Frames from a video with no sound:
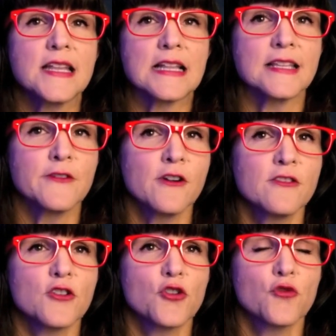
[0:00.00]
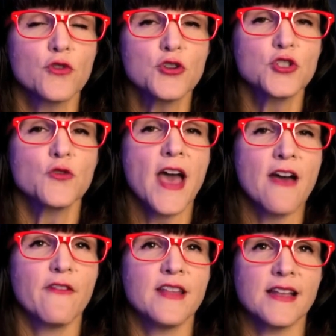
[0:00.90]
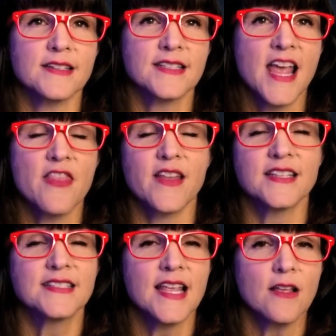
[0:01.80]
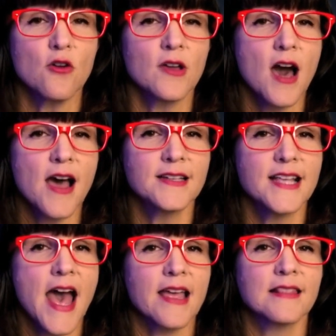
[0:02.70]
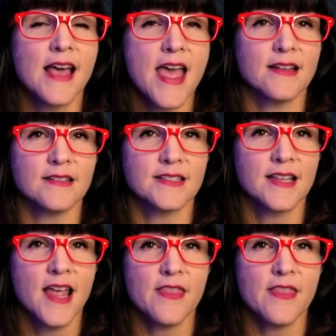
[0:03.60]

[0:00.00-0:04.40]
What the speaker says: delivered the crucial evidence that a single contact lens